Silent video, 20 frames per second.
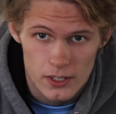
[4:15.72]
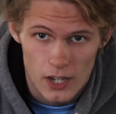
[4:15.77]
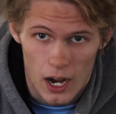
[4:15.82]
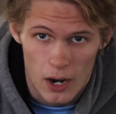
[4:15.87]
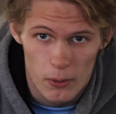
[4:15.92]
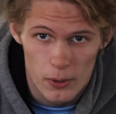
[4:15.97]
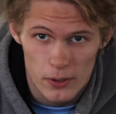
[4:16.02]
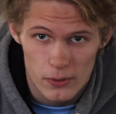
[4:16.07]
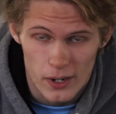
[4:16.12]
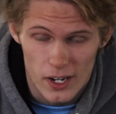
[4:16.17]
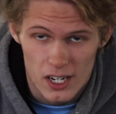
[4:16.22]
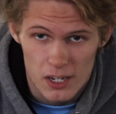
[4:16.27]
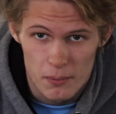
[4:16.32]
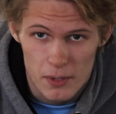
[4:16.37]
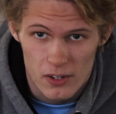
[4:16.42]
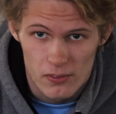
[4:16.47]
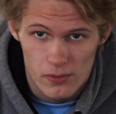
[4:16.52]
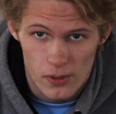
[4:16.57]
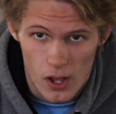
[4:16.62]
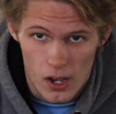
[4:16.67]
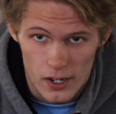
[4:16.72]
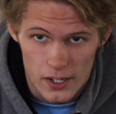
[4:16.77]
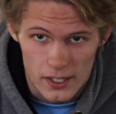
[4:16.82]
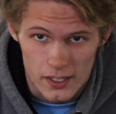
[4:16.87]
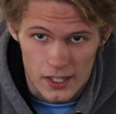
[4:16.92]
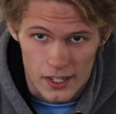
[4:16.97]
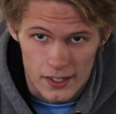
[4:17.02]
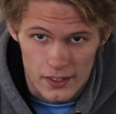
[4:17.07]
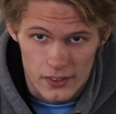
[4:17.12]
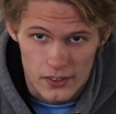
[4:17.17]
I wouldn't recommend
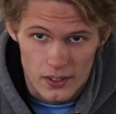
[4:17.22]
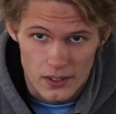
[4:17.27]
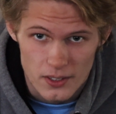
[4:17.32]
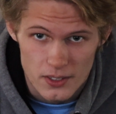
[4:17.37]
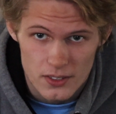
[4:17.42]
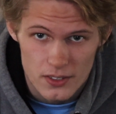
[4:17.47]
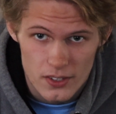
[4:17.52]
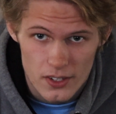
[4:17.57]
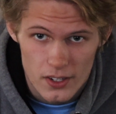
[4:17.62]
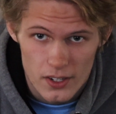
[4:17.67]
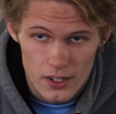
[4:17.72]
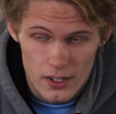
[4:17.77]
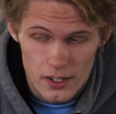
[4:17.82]
vlogging like this.